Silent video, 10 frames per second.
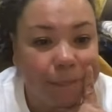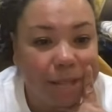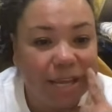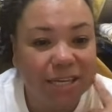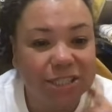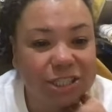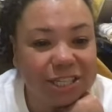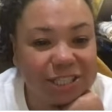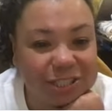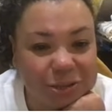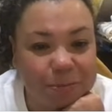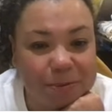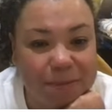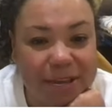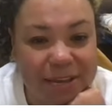Hey, Jen, I just opened
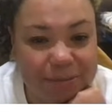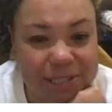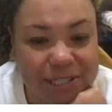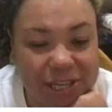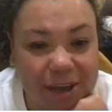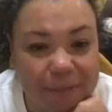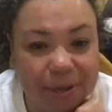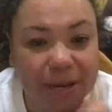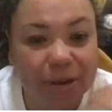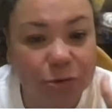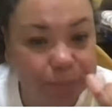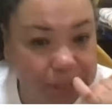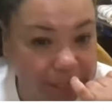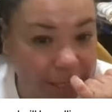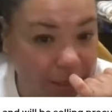my Etsy shop and I will be
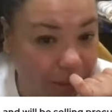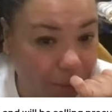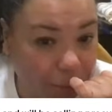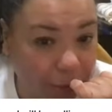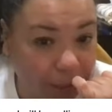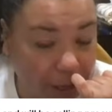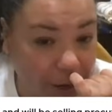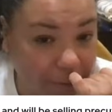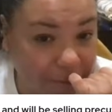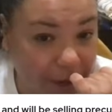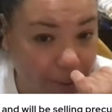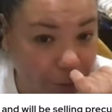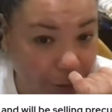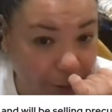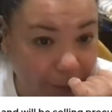selling pre-cut
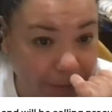fabric clips.